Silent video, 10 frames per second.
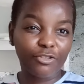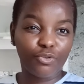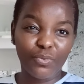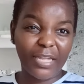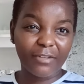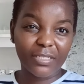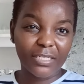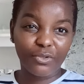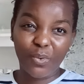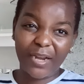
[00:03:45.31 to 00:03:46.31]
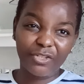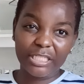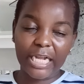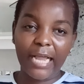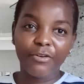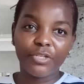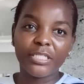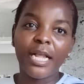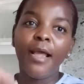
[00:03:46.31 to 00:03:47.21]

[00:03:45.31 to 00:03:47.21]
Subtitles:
2,200 calories.